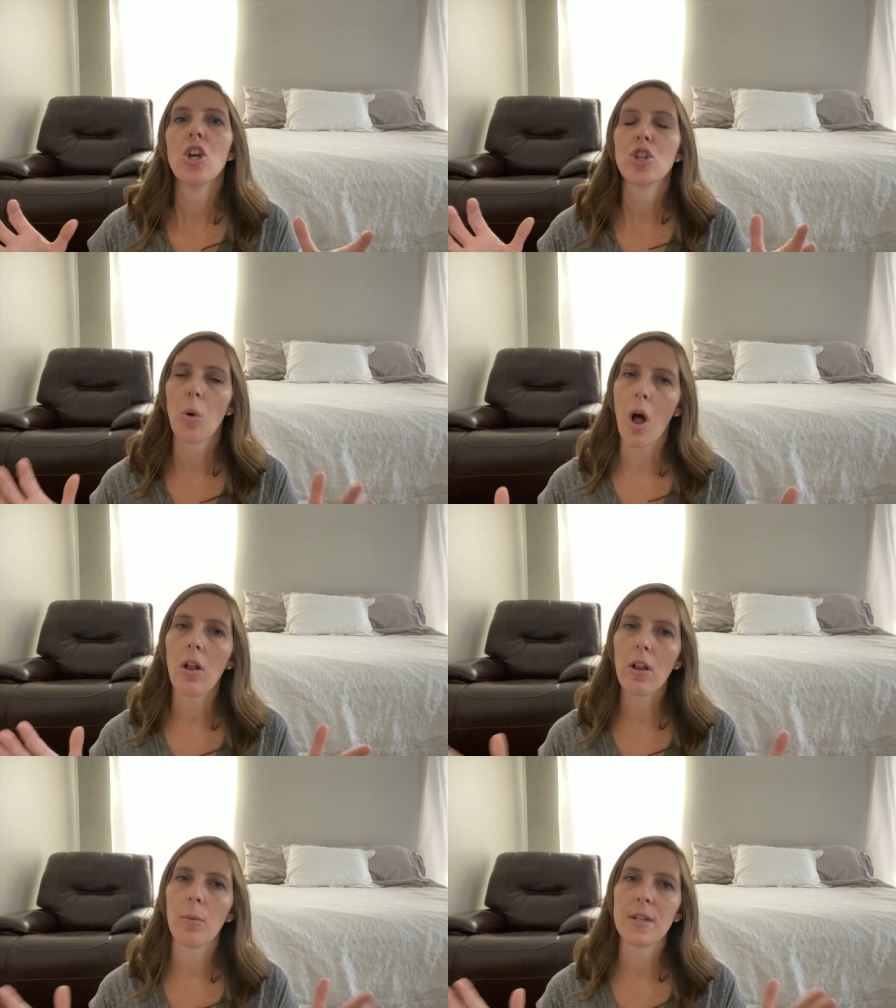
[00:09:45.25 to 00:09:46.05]
So
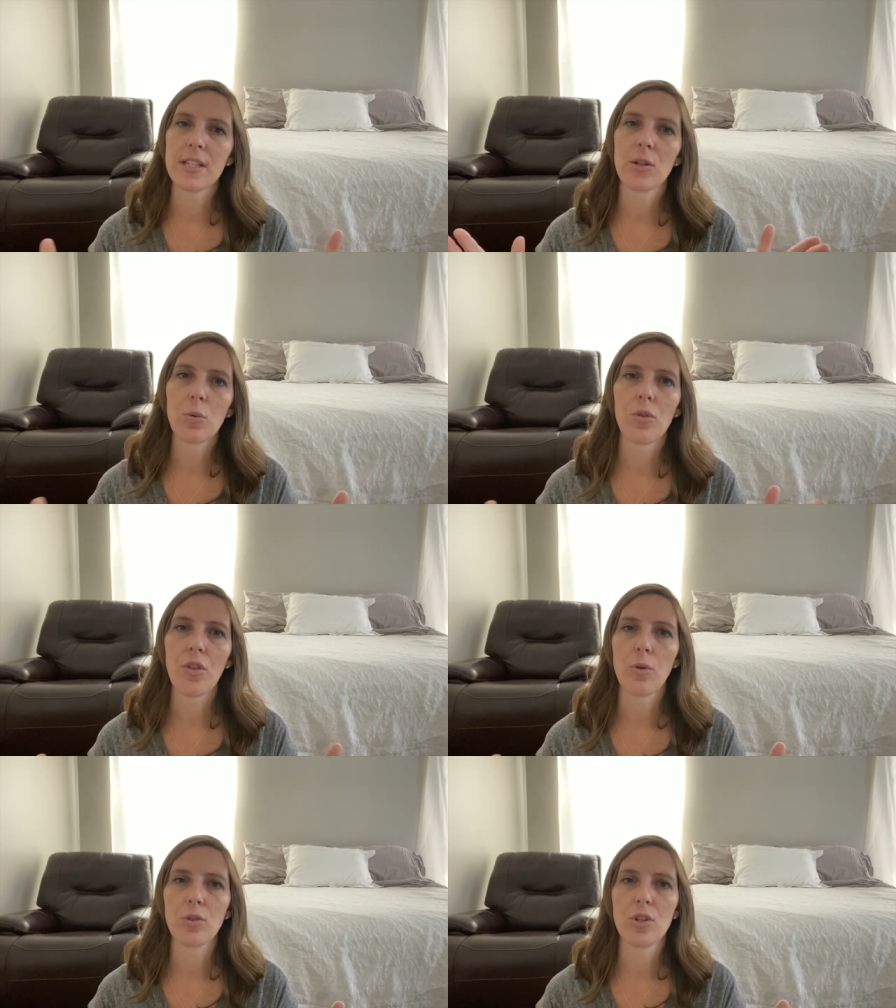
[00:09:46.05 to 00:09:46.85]
I'll always school
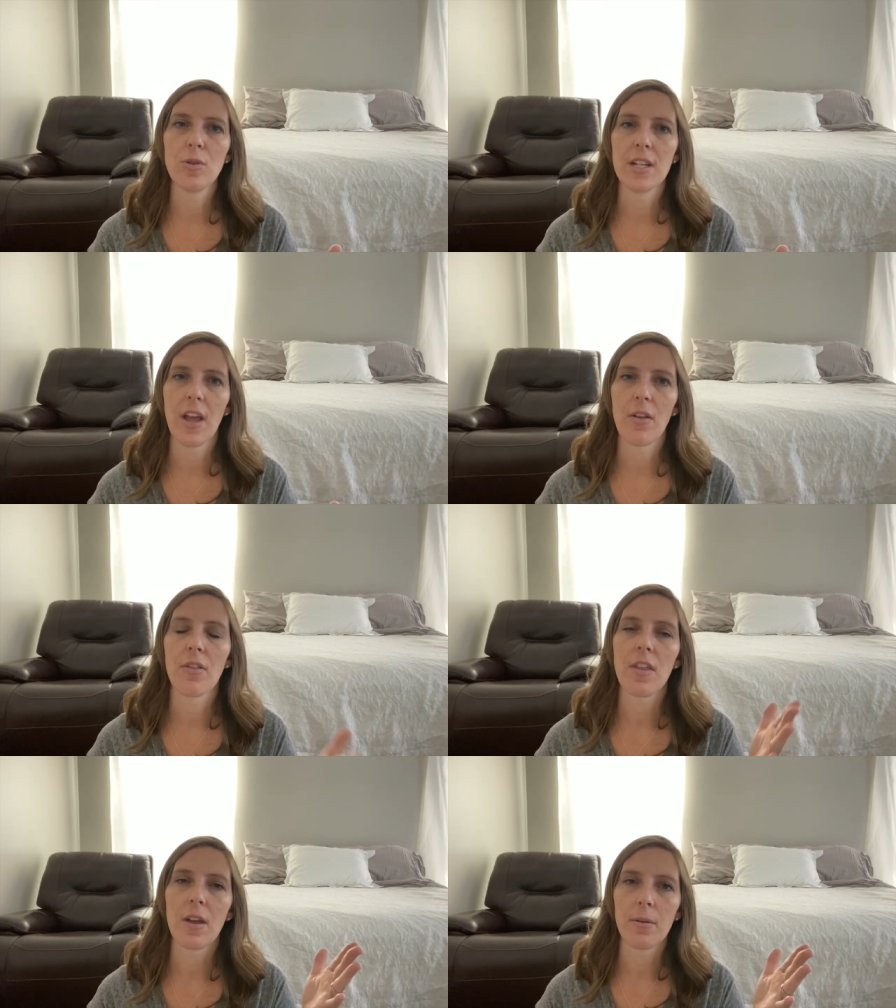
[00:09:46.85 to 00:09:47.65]
those two together,
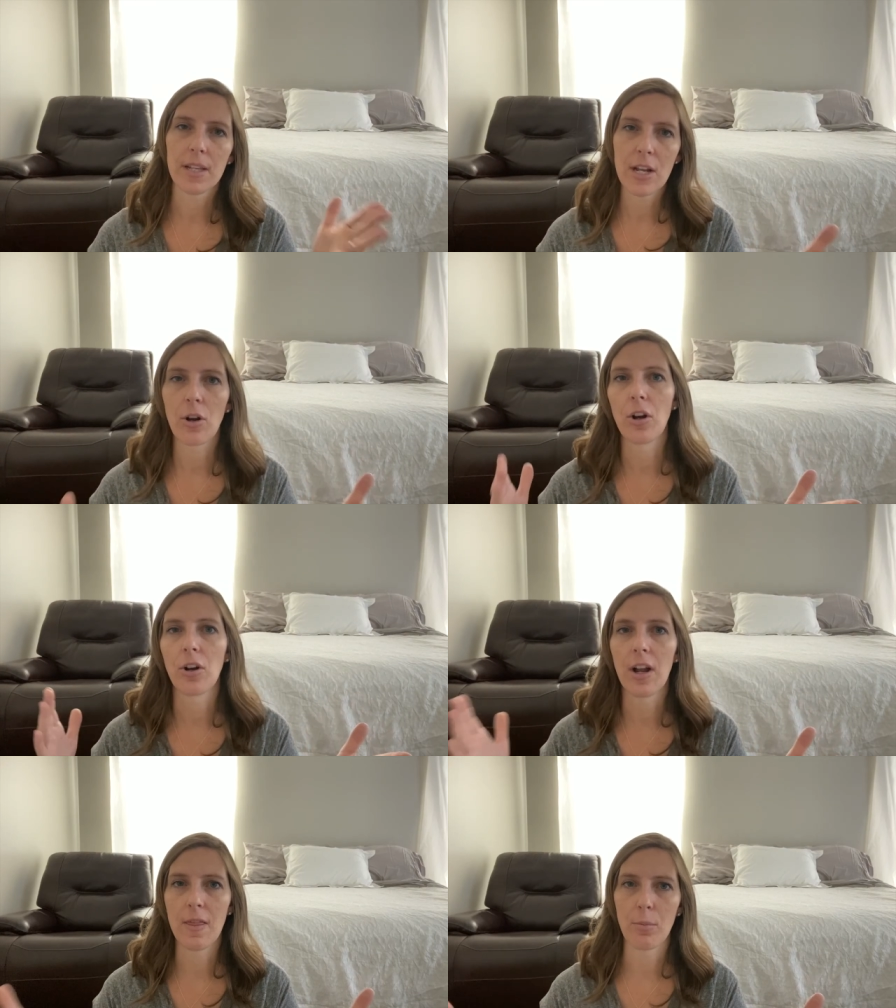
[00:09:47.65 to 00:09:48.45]
the kindergartner
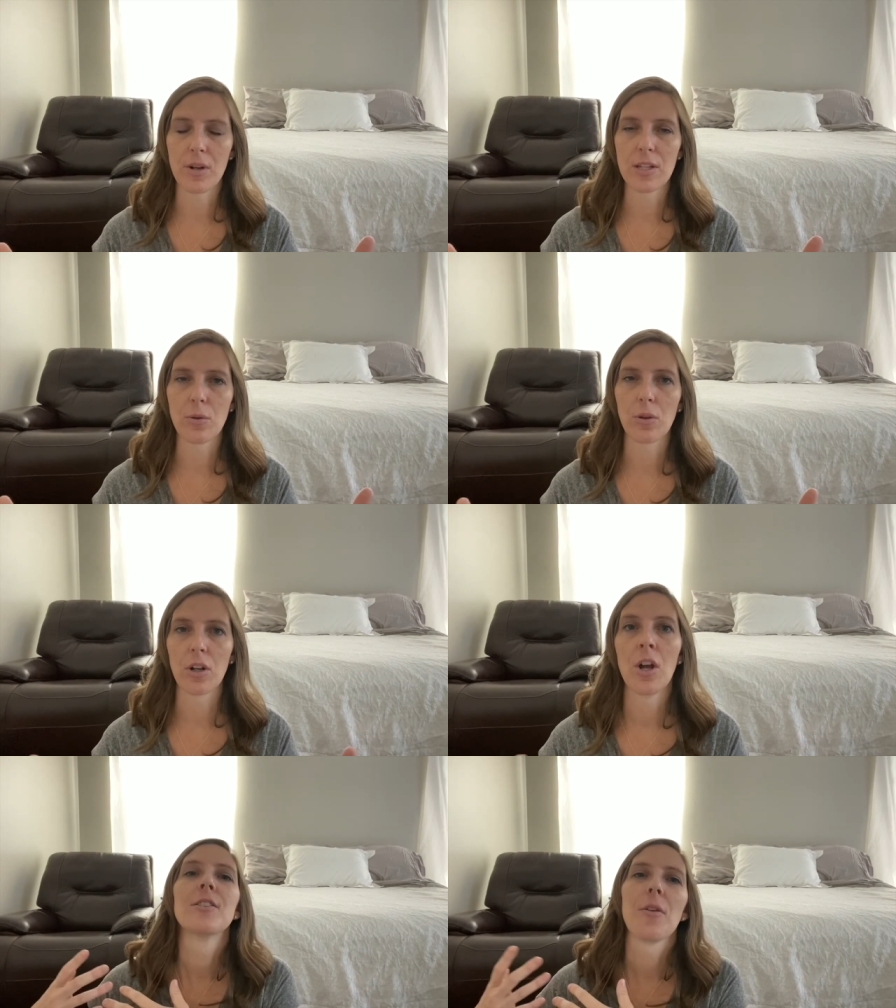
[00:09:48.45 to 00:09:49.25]
and the
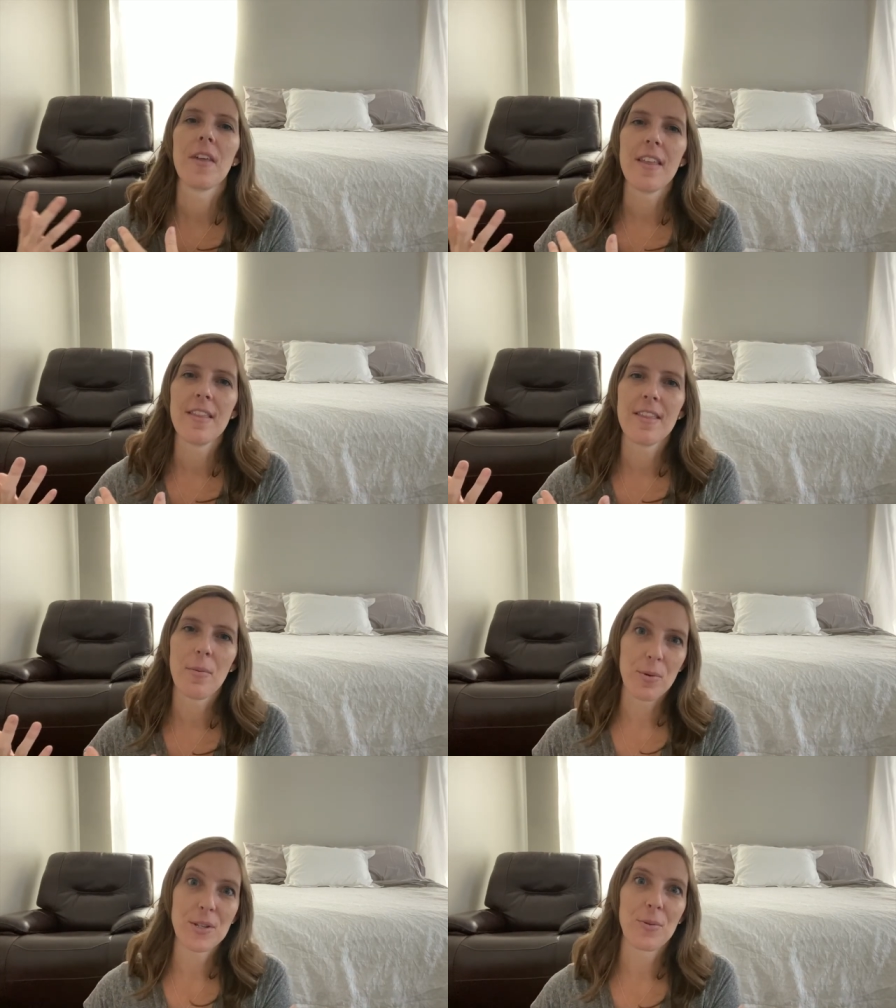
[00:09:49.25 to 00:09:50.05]
preschooler, so that the
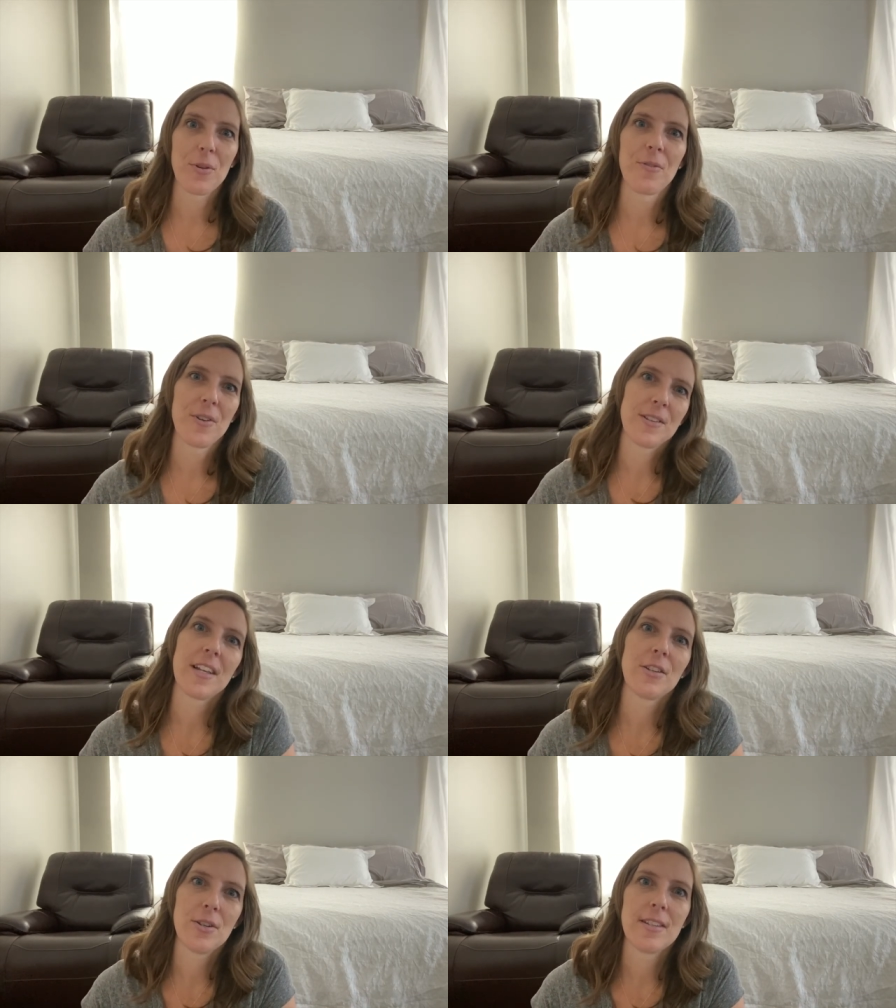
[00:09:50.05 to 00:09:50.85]
preschooler feels
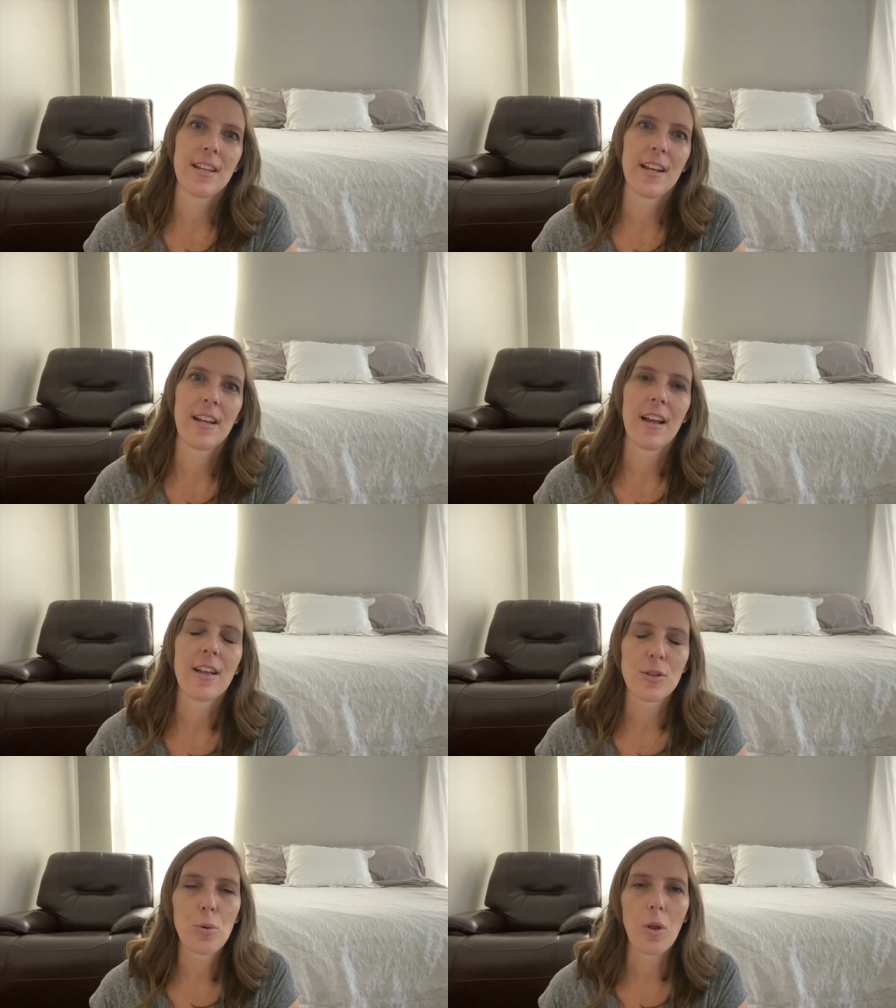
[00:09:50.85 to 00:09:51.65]
like she's getting a
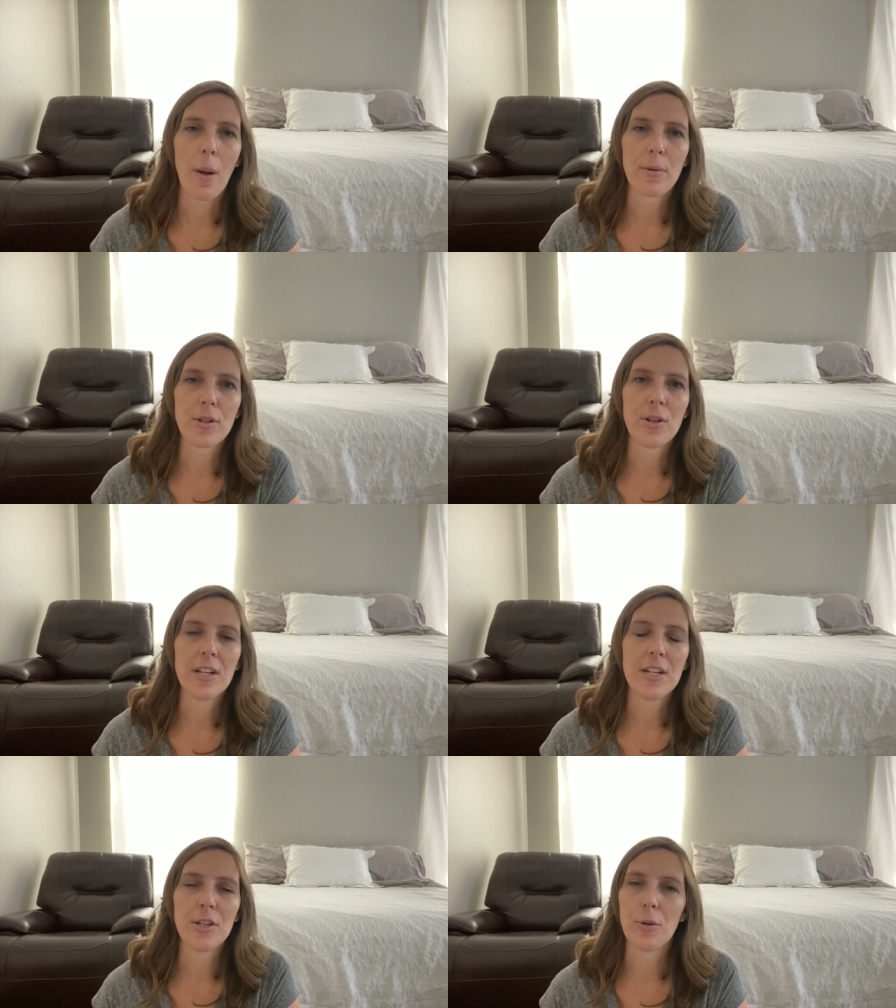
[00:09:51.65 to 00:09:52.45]
school
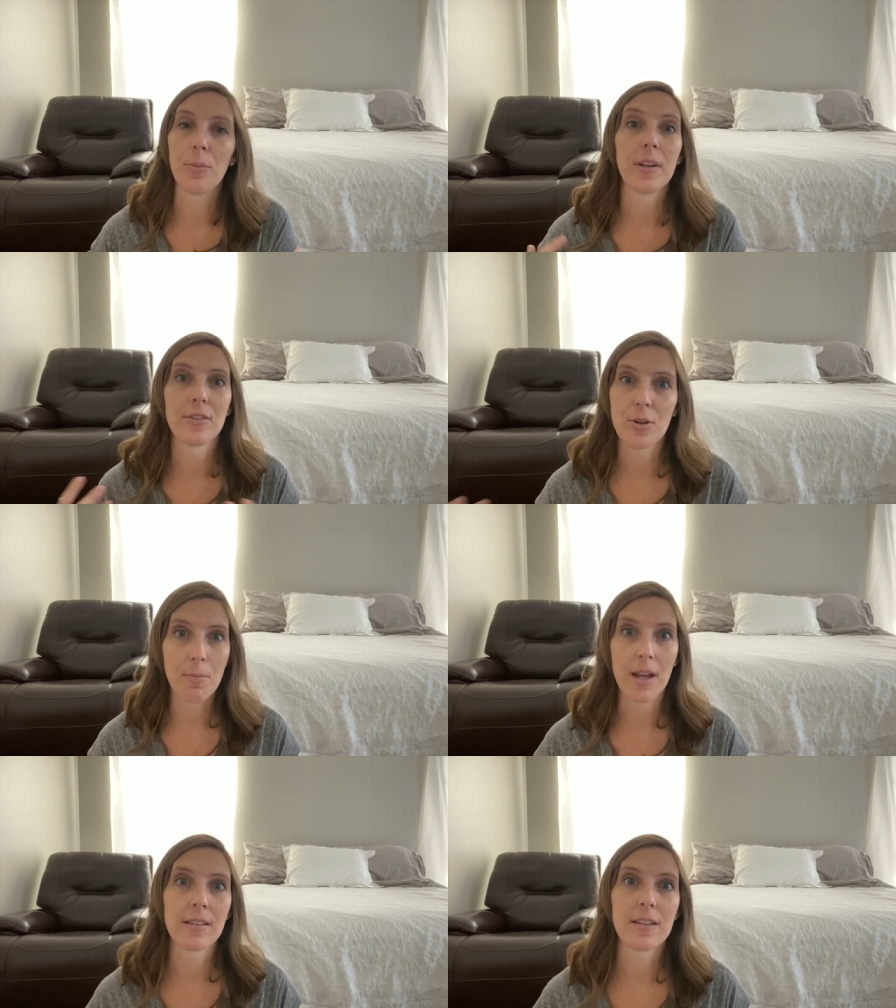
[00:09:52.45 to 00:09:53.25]
opportunity too, because she
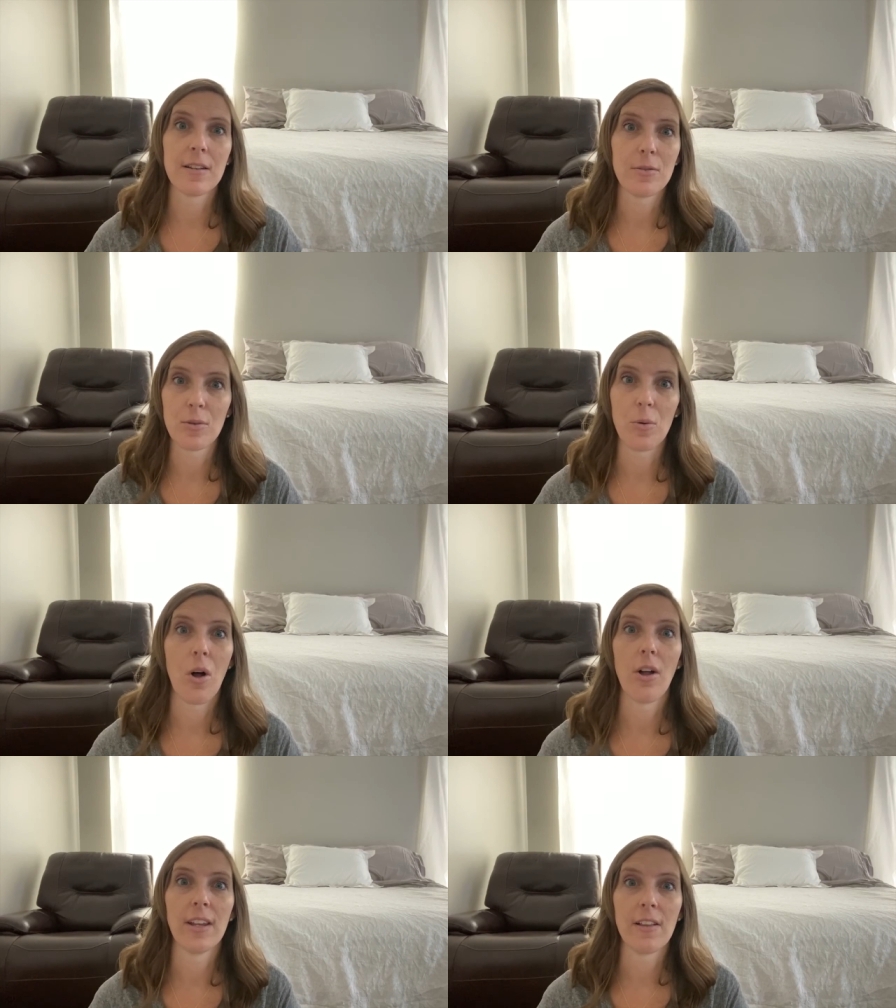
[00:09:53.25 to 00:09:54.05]
begs to do school all day